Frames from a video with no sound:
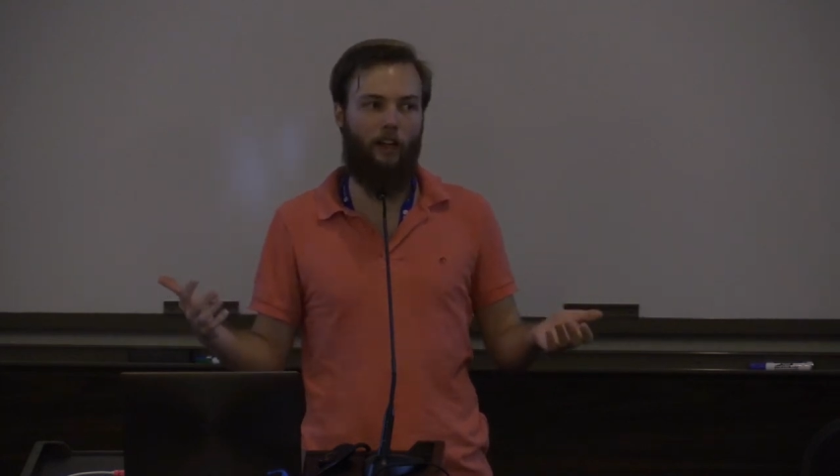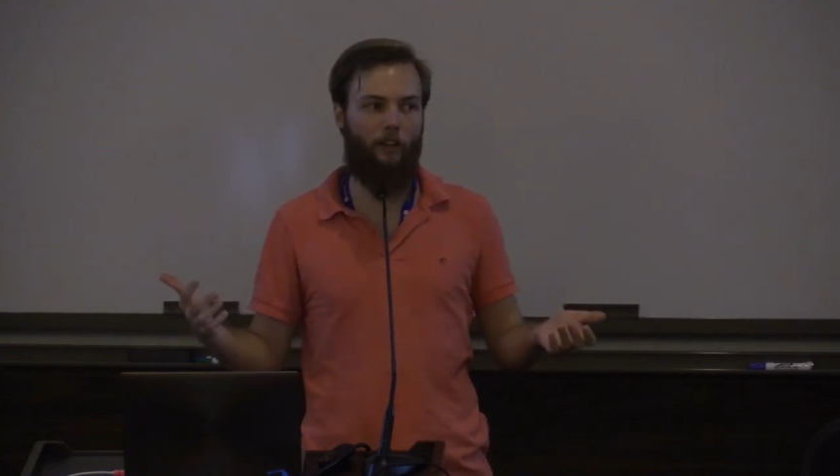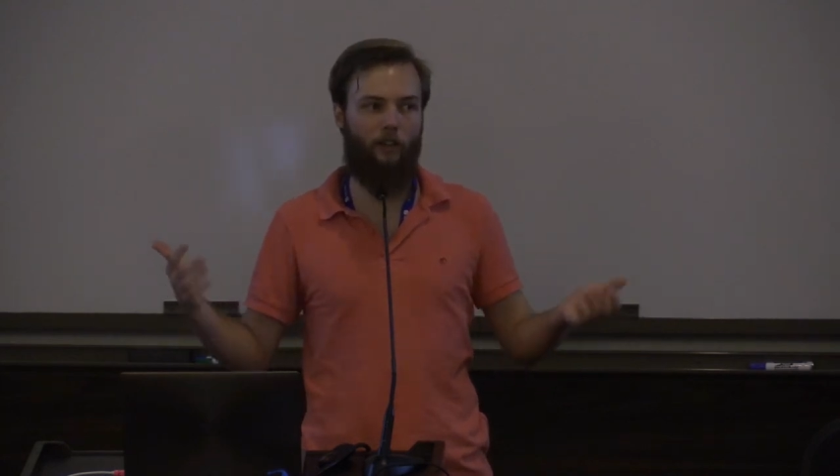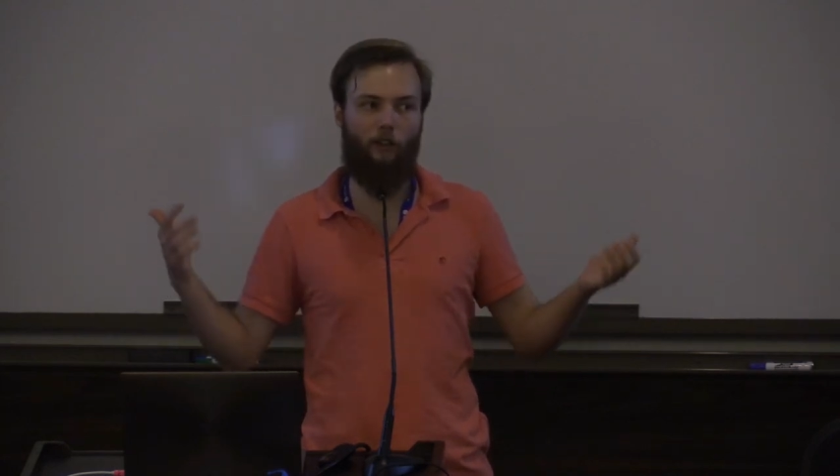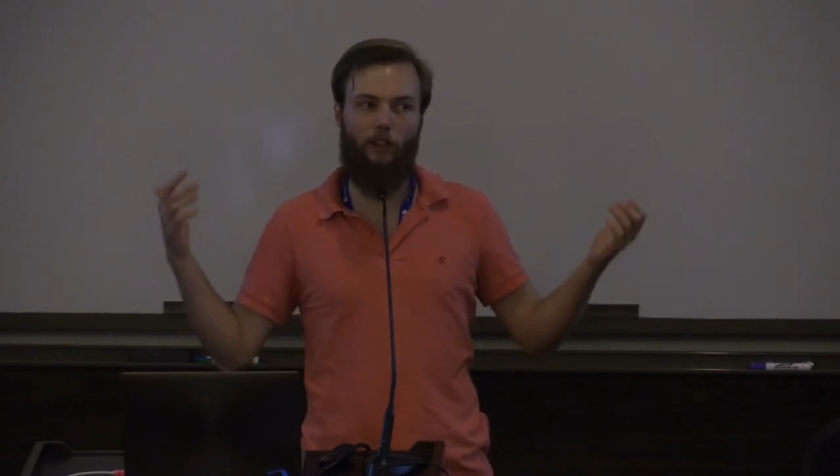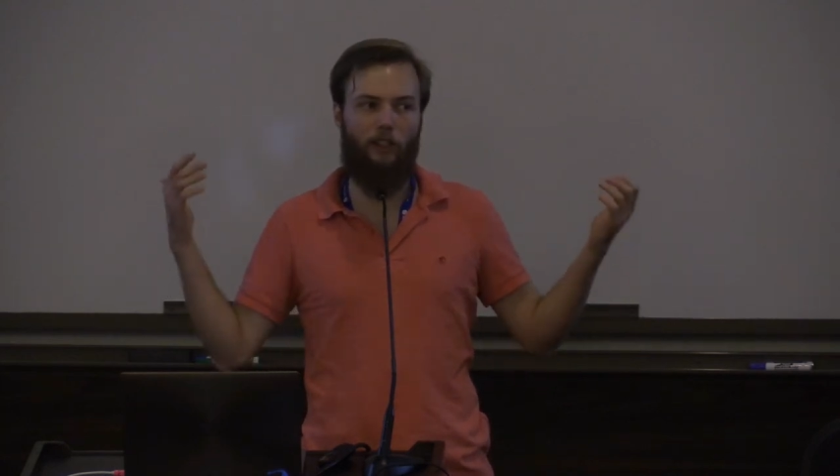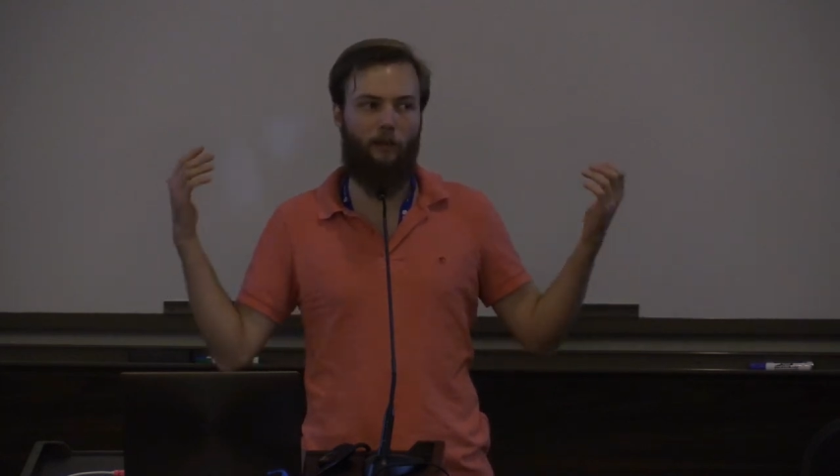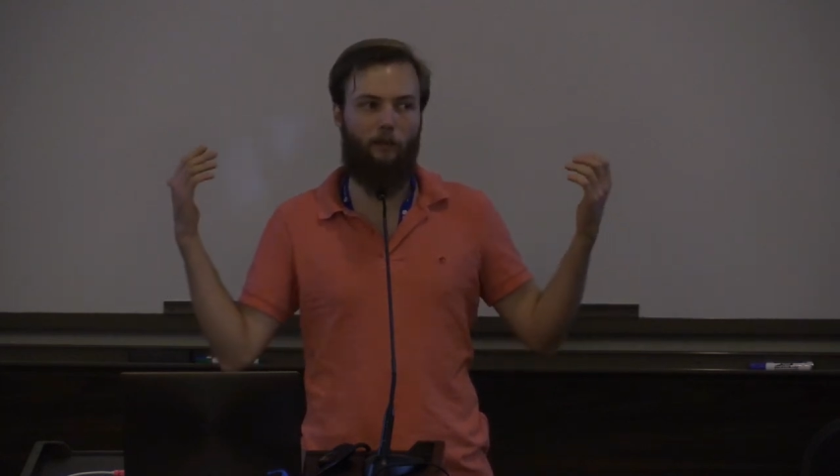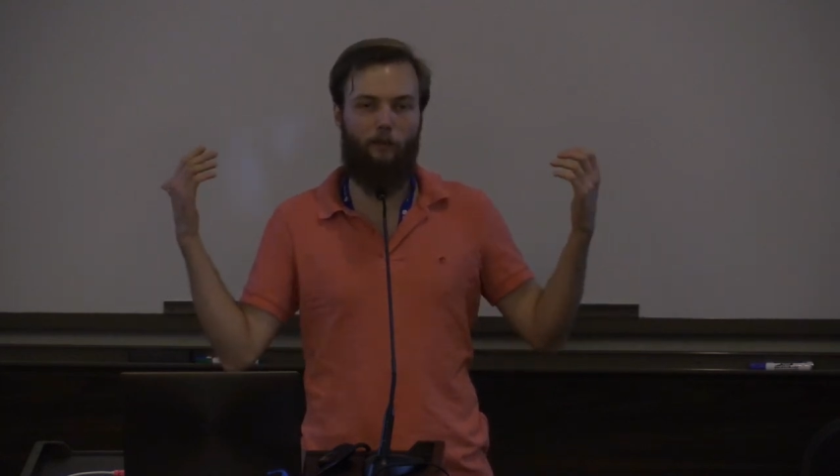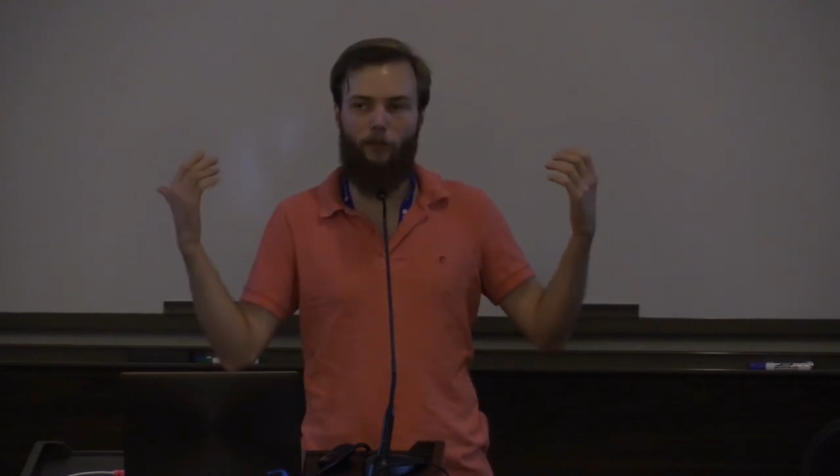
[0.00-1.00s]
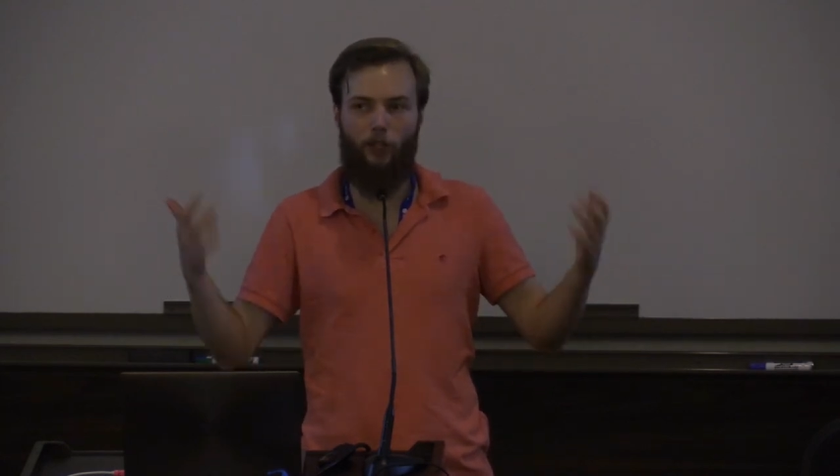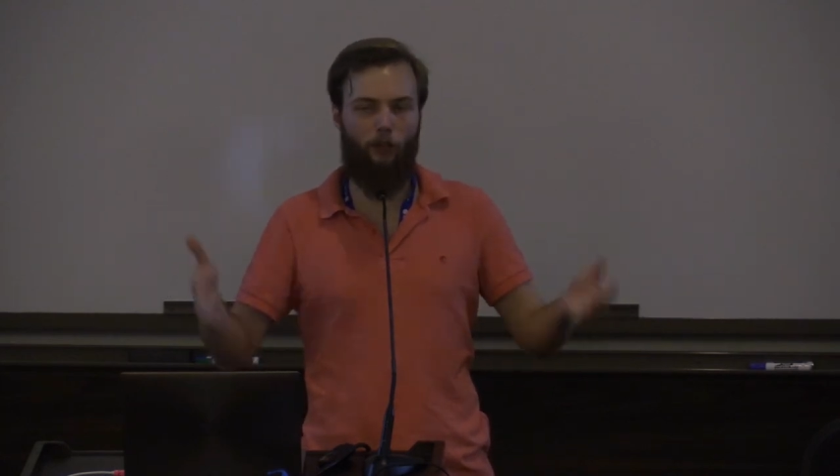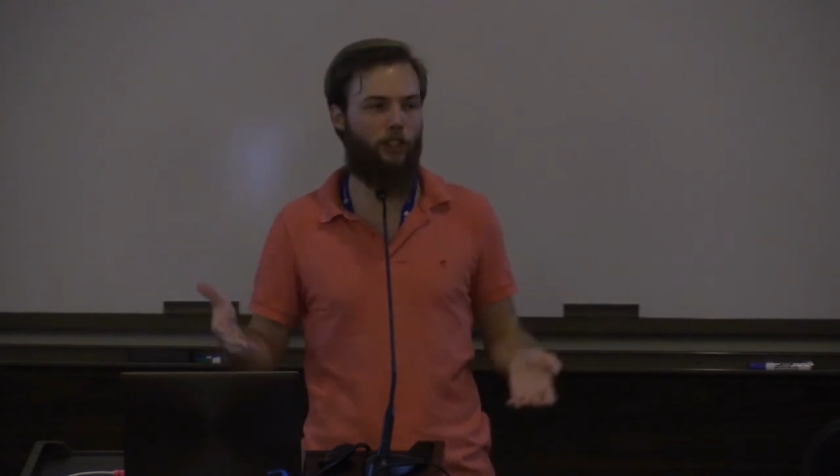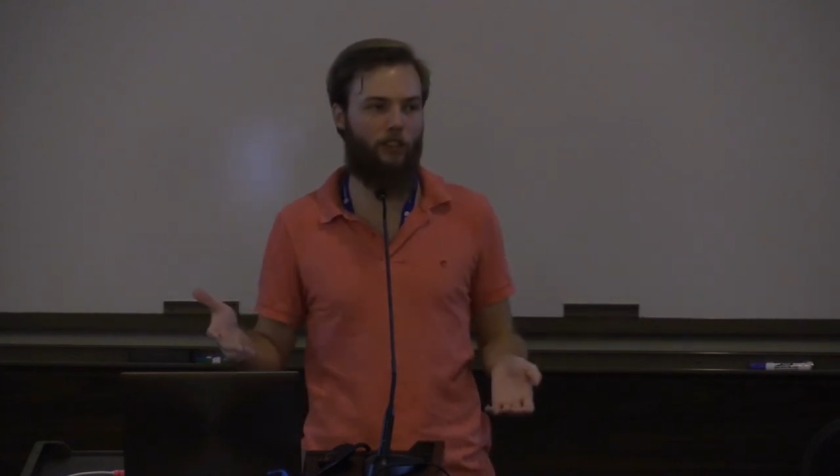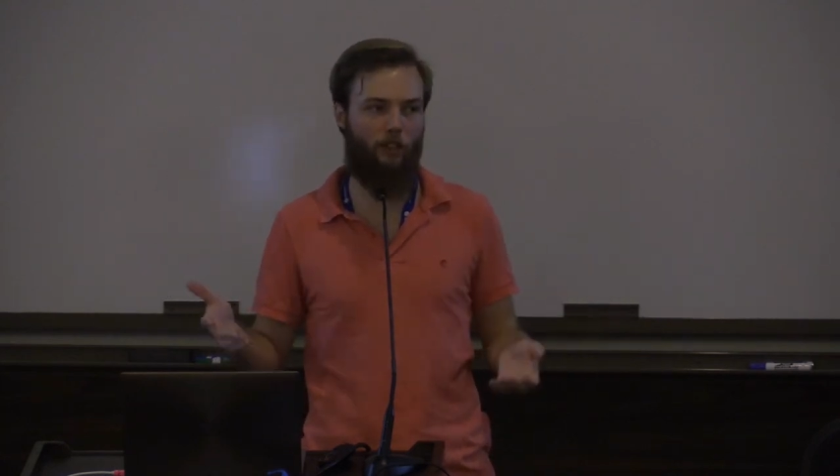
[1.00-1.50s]
Like you don't need a
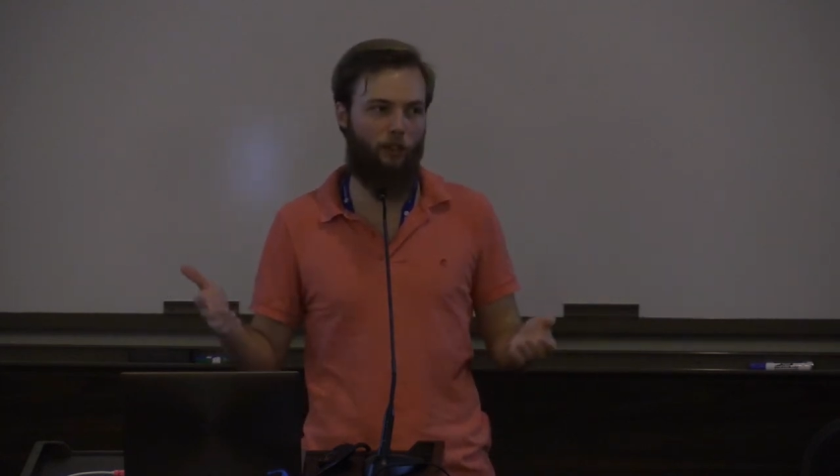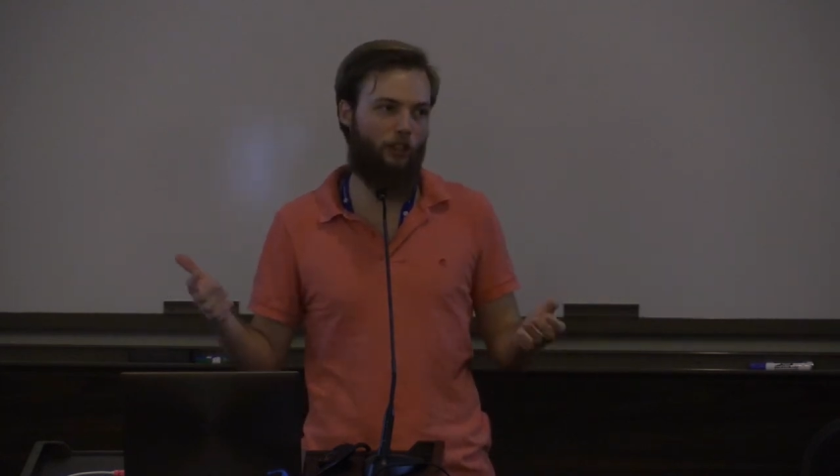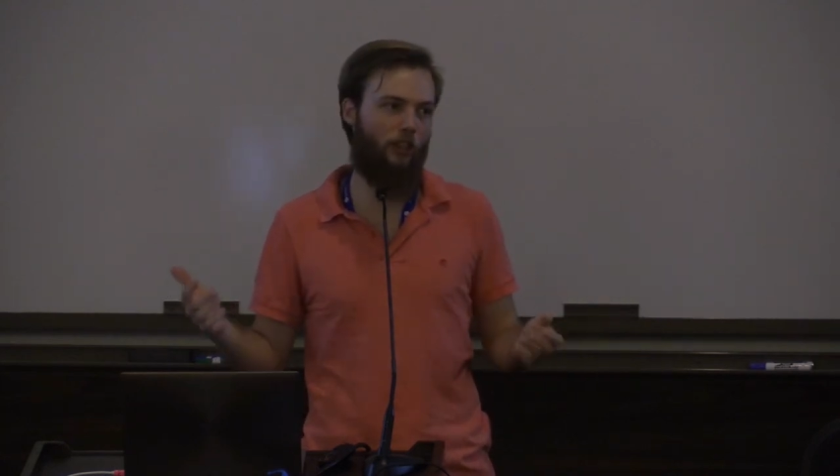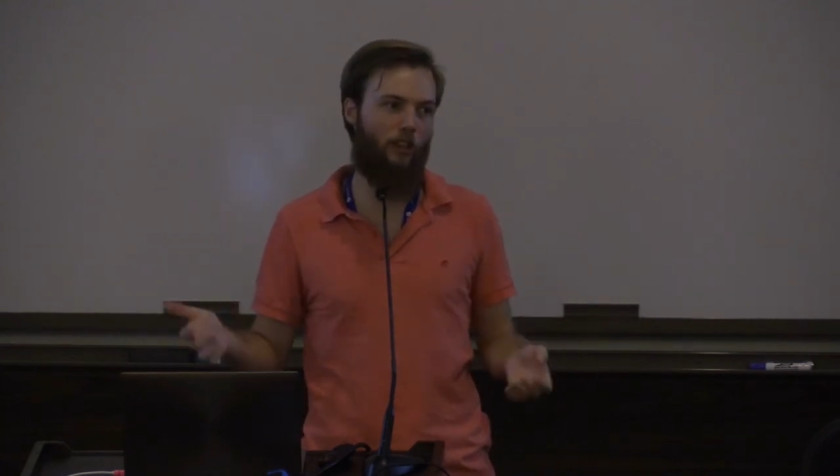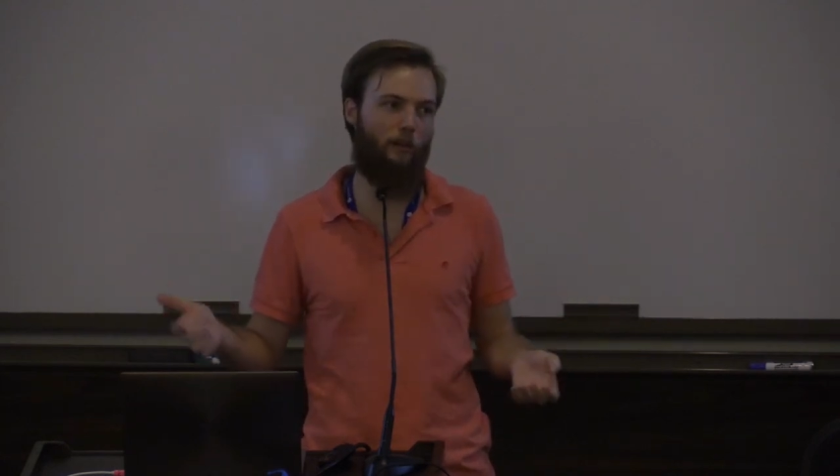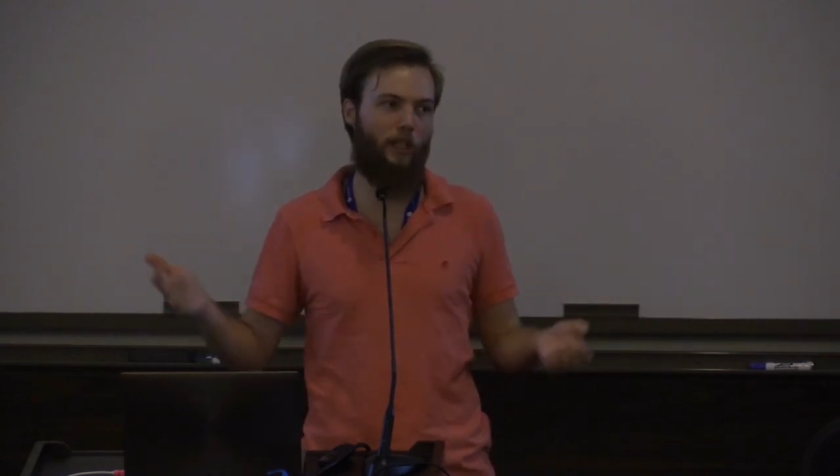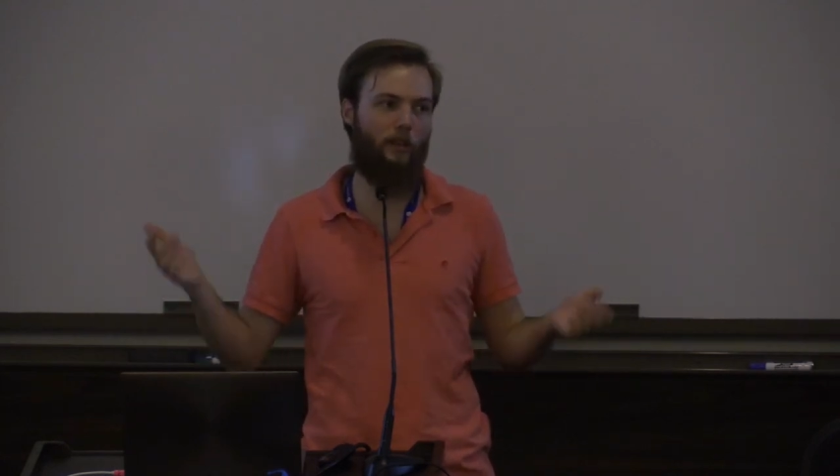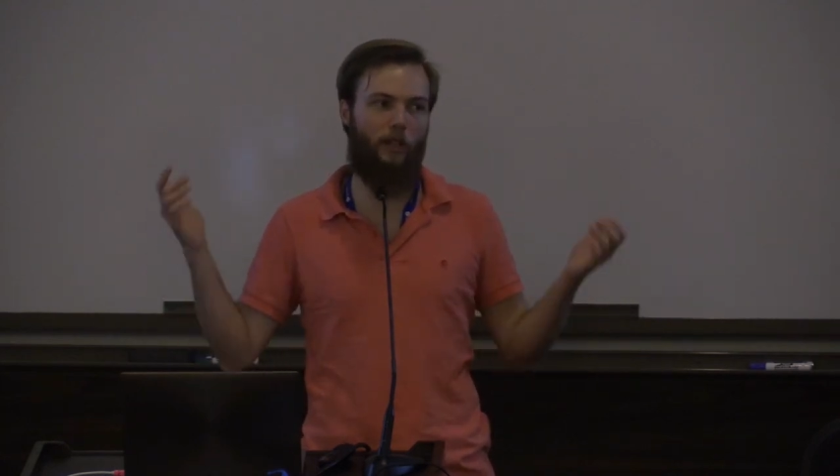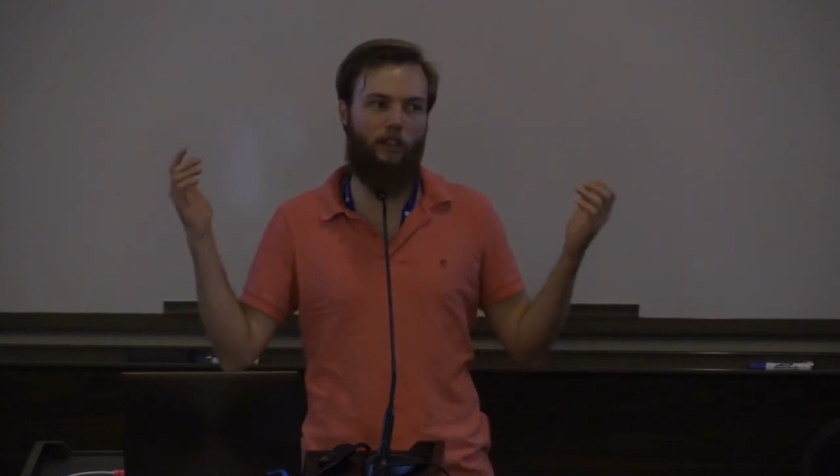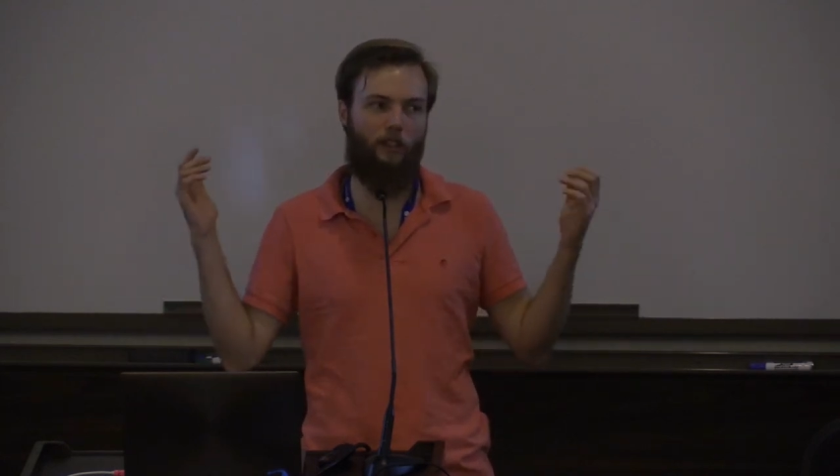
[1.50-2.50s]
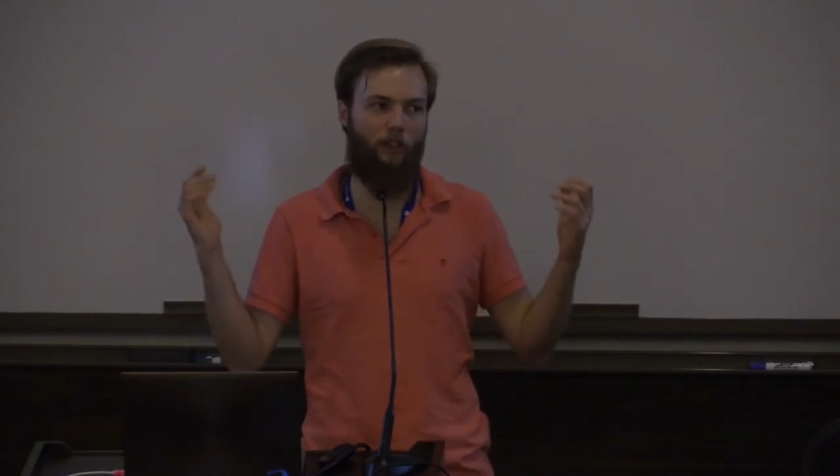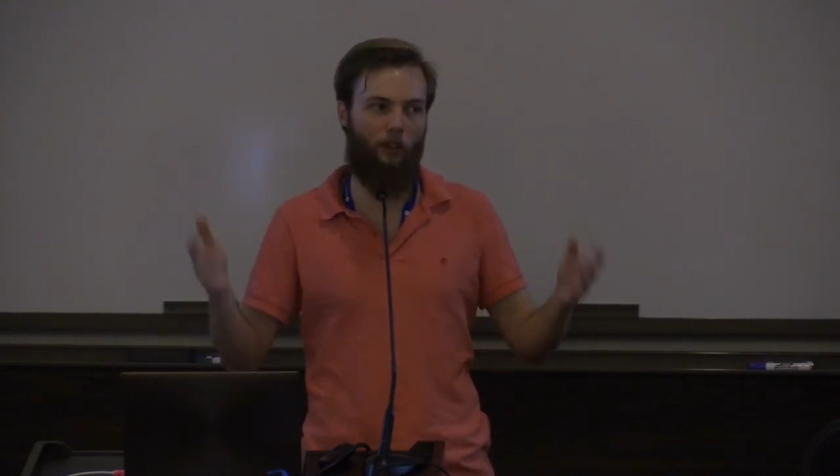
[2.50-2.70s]
huge institutional commitment,